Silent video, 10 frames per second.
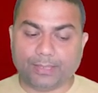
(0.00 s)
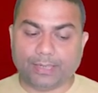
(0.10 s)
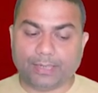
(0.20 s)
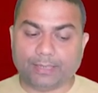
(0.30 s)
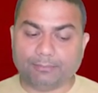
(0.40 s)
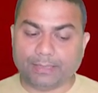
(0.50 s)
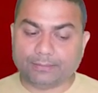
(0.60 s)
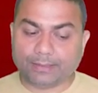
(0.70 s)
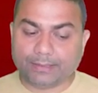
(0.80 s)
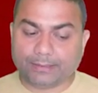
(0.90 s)
It has
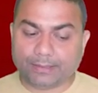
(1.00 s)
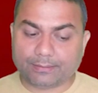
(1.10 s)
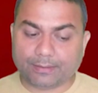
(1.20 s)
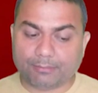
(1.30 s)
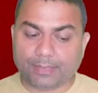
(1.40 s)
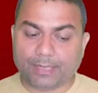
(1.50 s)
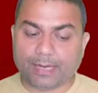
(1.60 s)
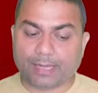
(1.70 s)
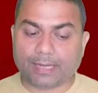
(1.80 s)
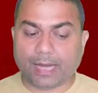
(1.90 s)
mentioned in the summary like